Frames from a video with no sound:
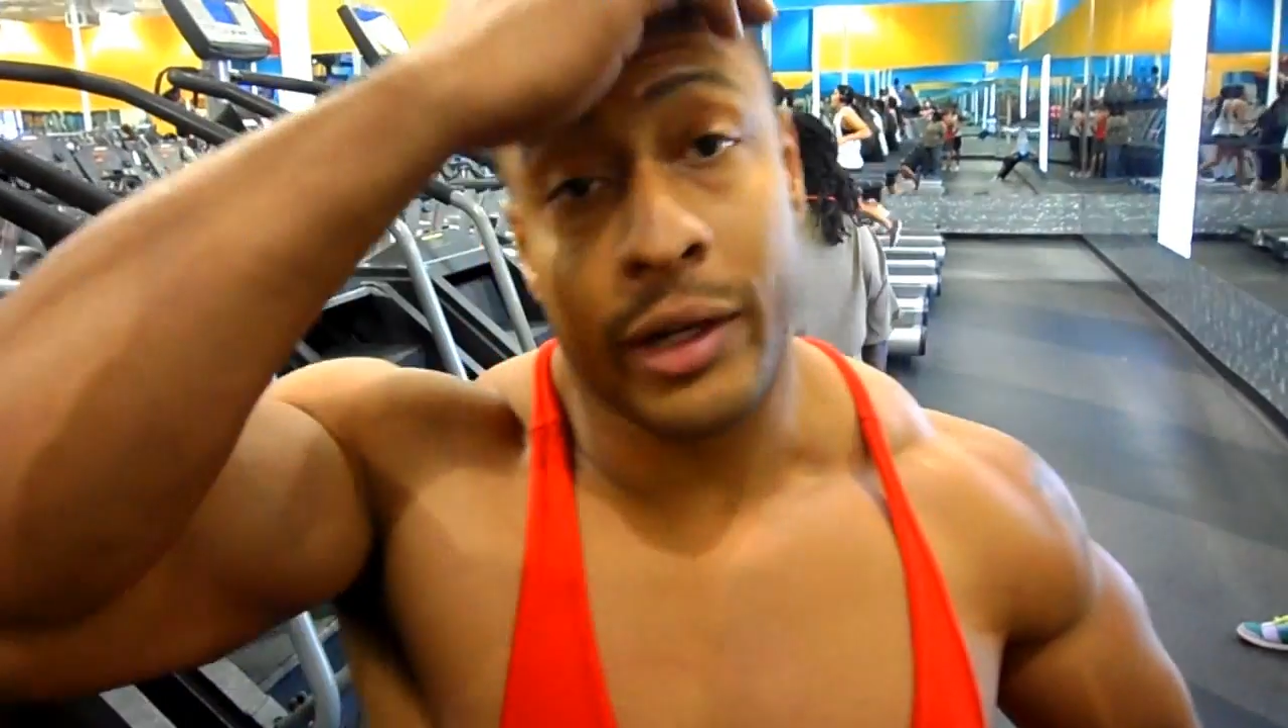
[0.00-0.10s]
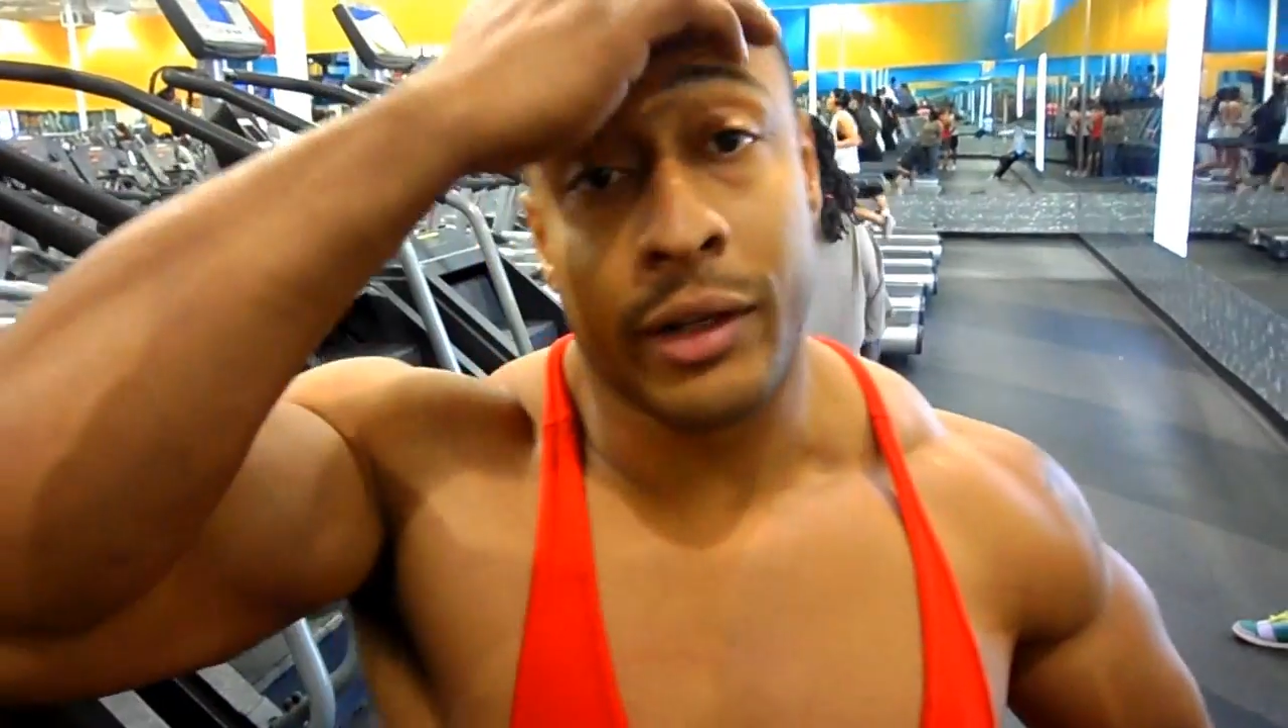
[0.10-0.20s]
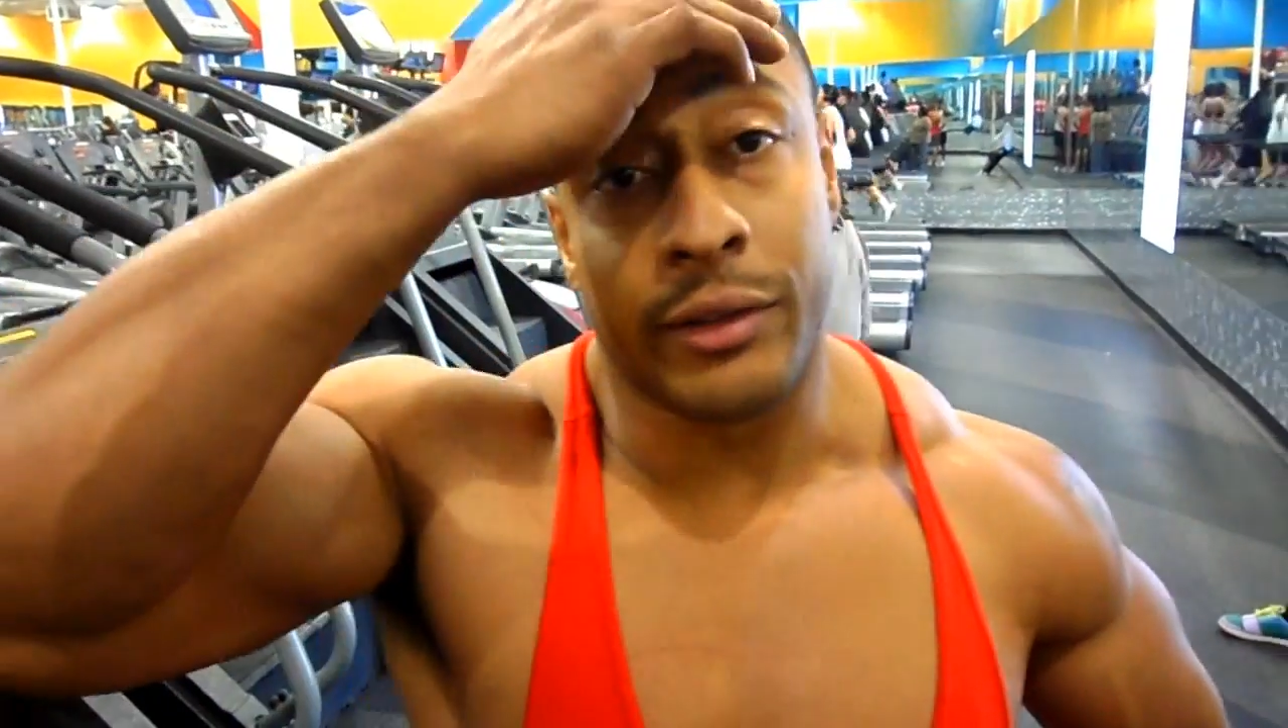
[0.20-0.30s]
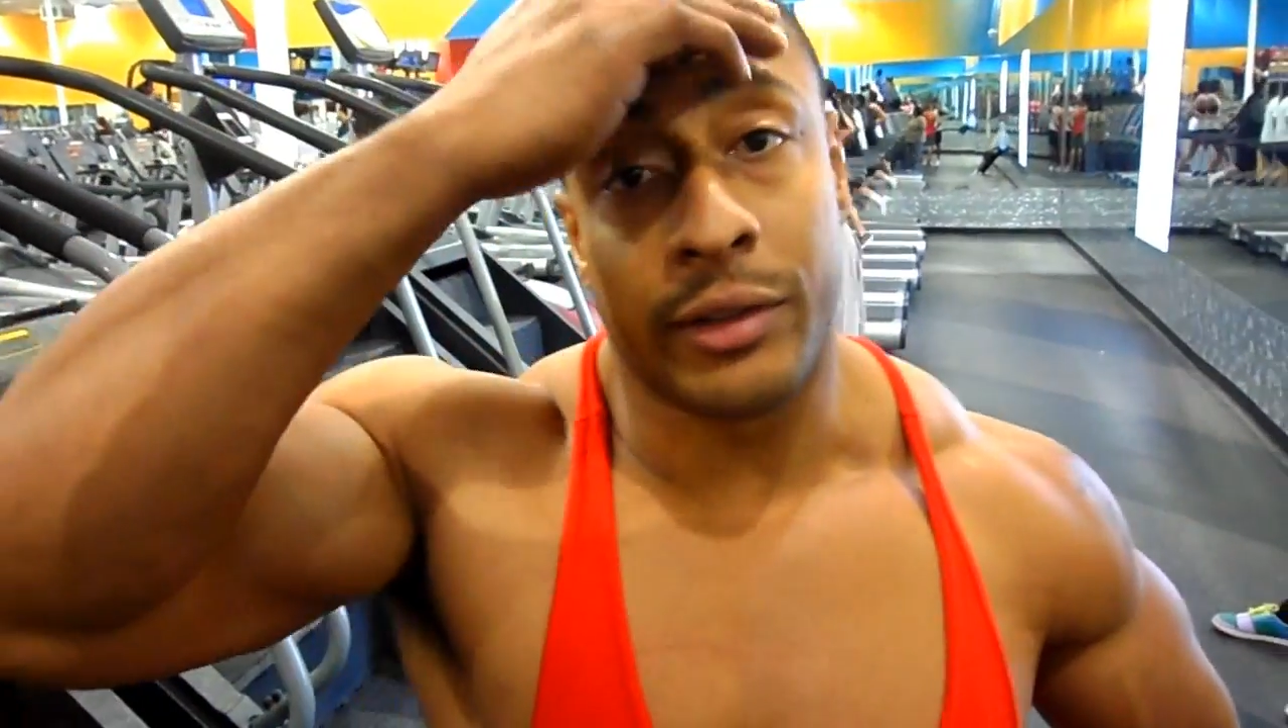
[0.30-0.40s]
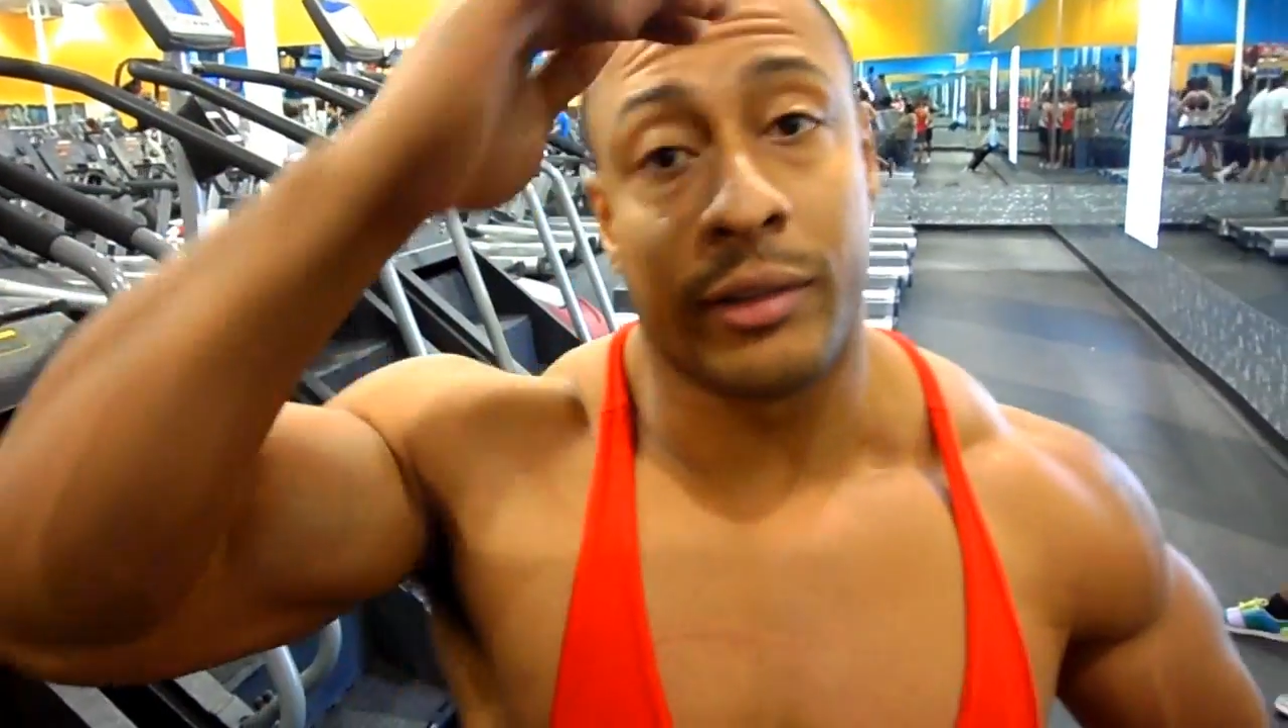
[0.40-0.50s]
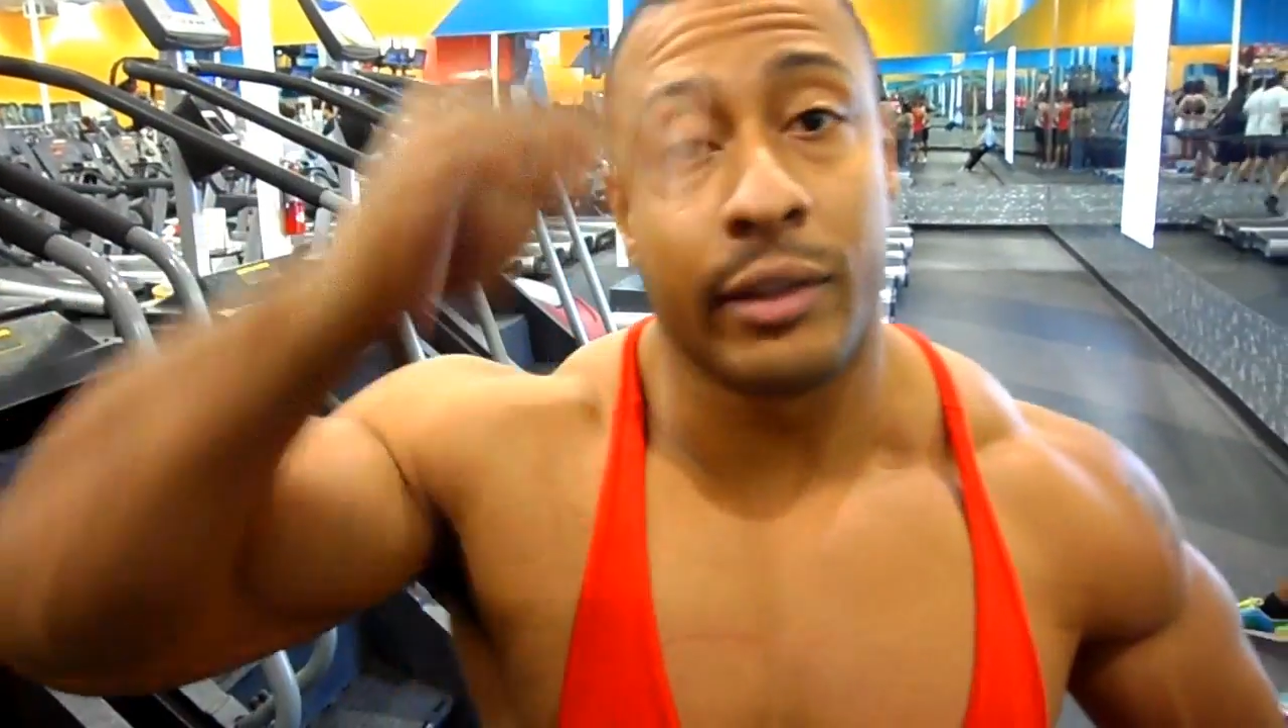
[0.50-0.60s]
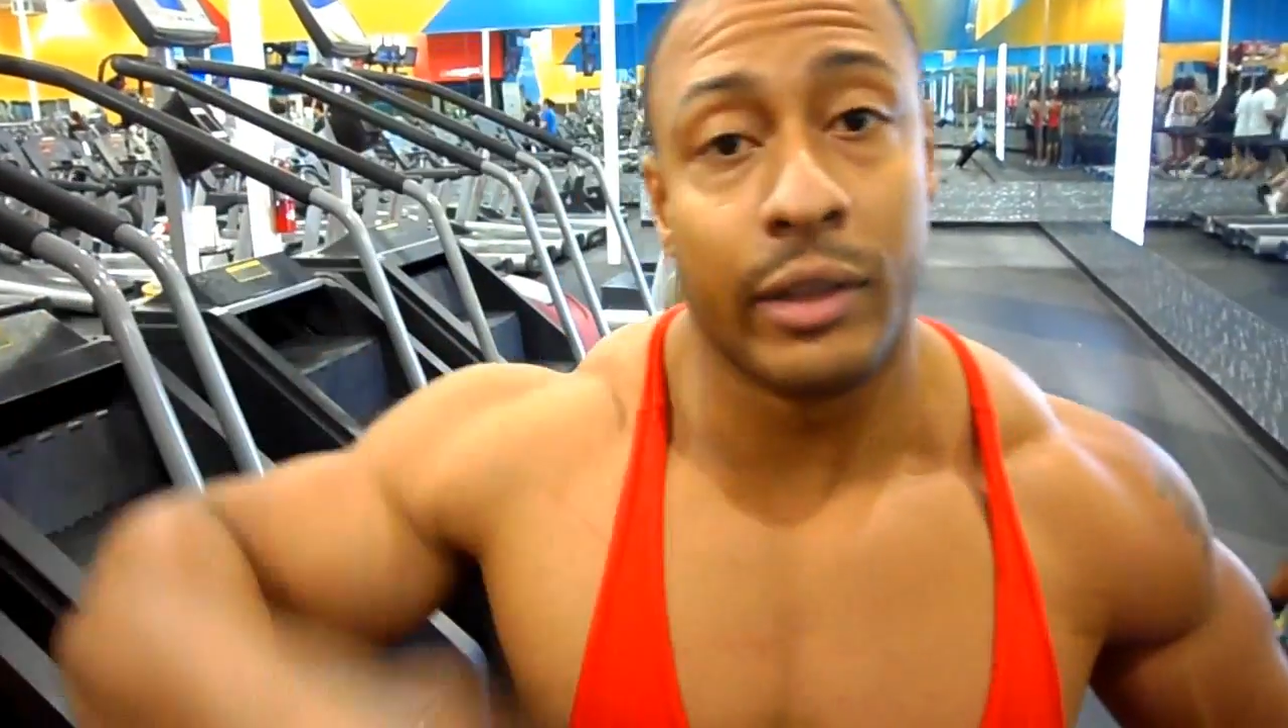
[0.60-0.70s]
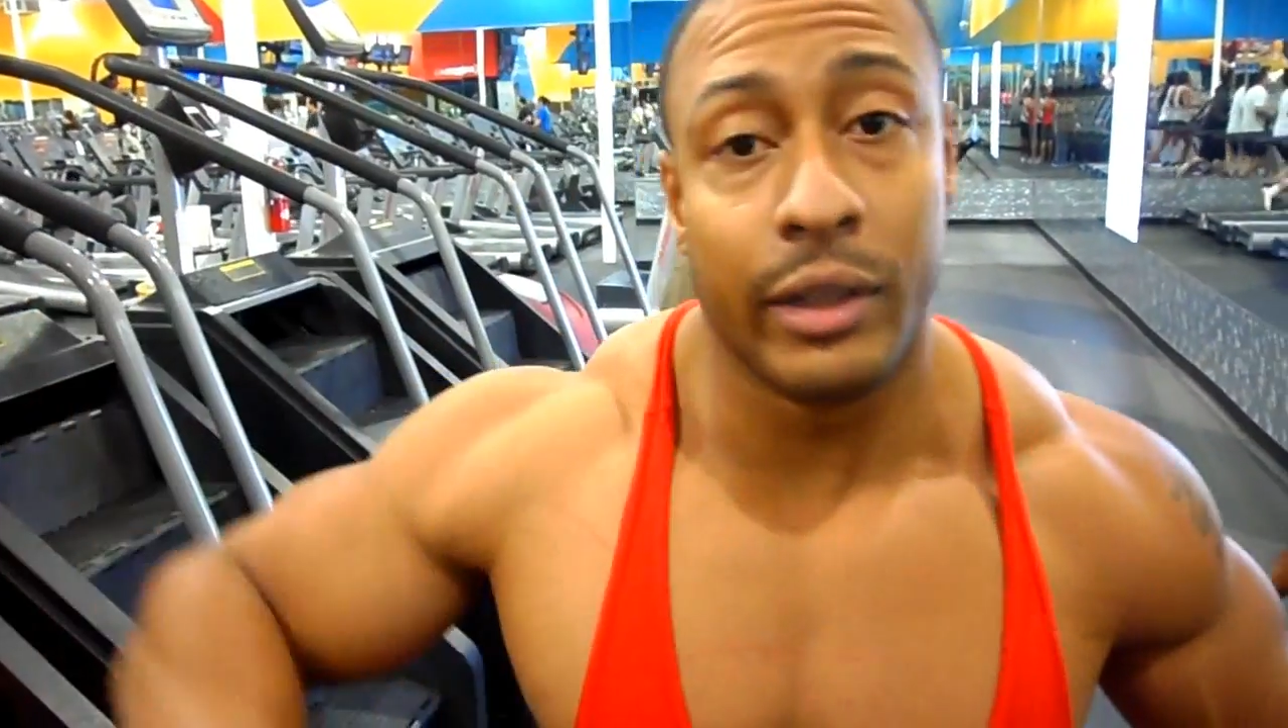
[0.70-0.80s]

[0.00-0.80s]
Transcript: consistently